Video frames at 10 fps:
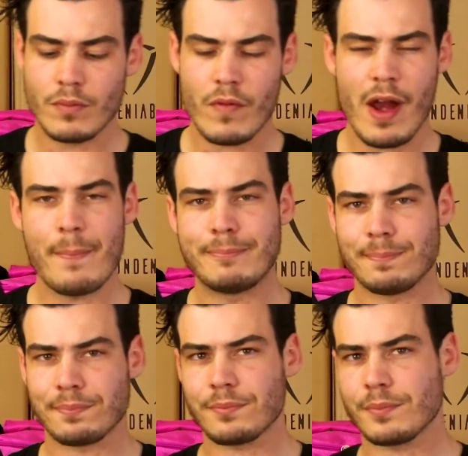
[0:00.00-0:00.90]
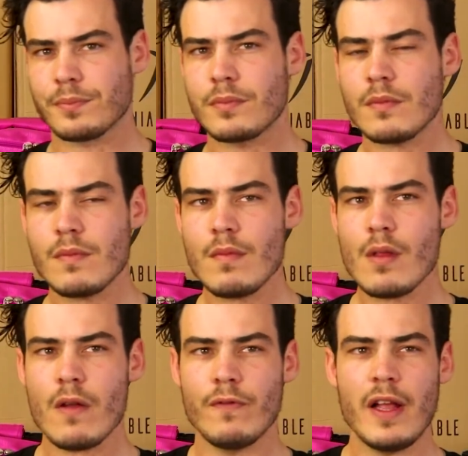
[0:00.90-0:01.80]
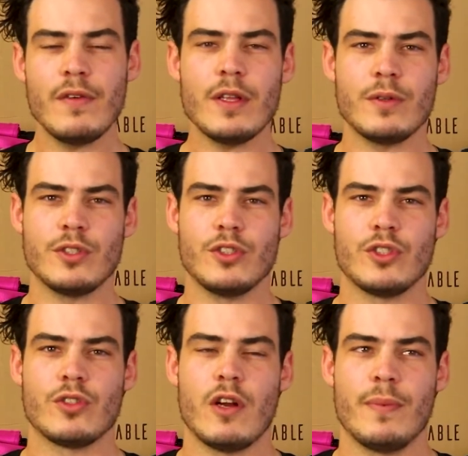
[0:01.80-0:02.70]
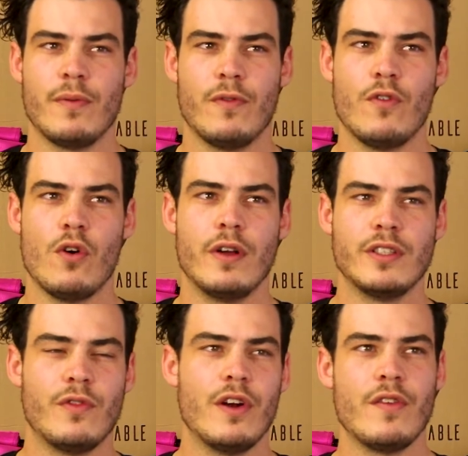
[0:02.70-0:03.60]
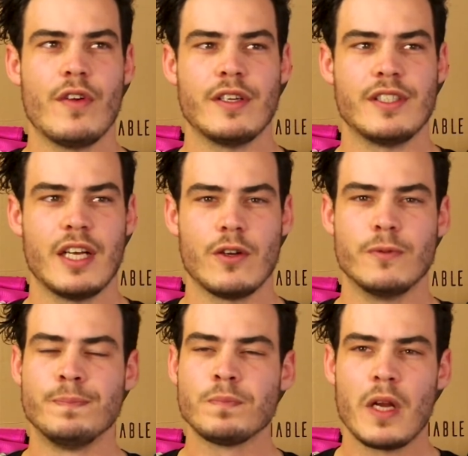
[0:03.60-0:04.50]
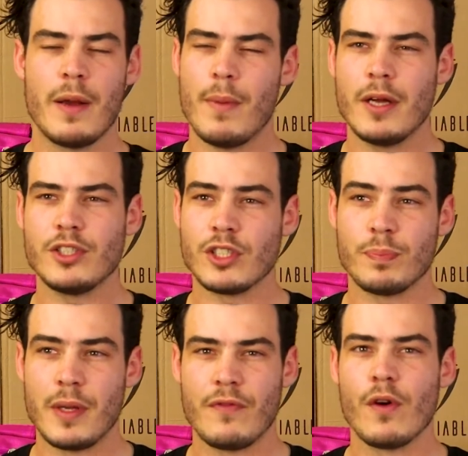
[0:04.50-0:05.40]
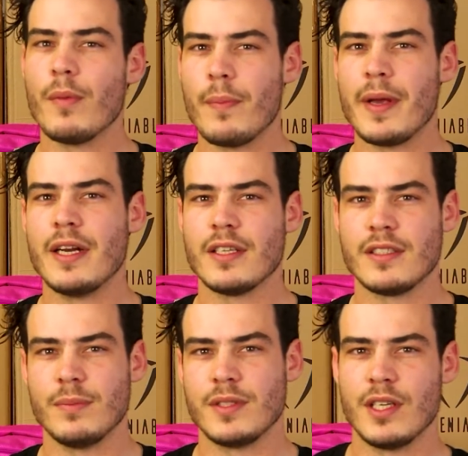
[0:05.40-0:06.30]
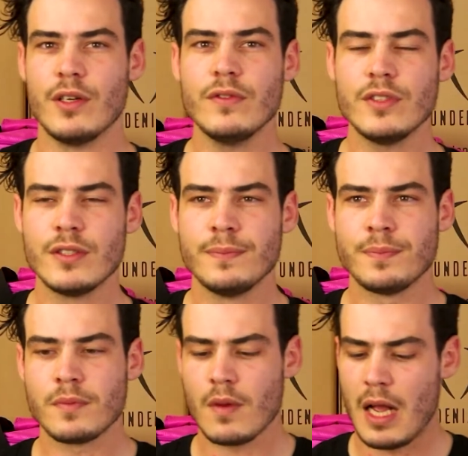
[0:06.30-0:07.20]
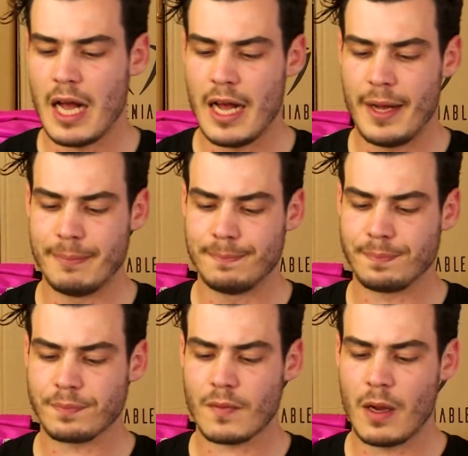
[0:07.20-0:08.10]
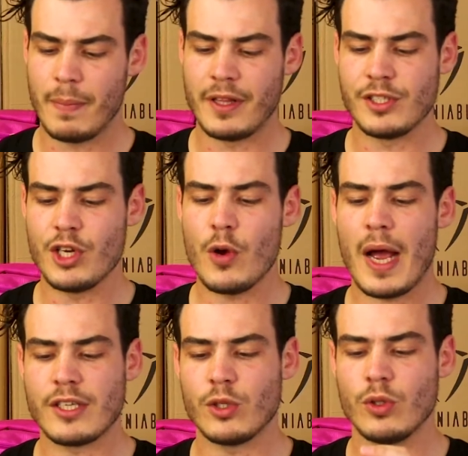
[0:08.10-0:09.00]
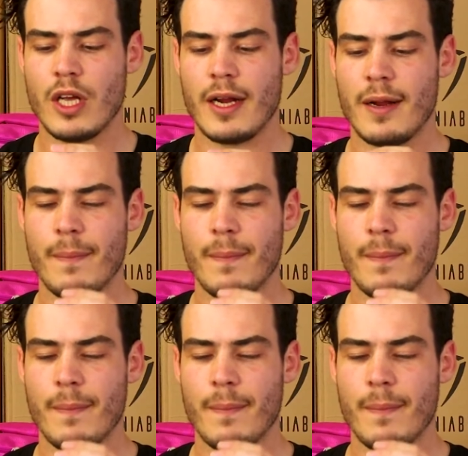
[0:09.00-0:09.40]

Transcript: That flavor that I was just describing before, it's very, very subtle. It might just be from the peanuts themselves, but there's no actual like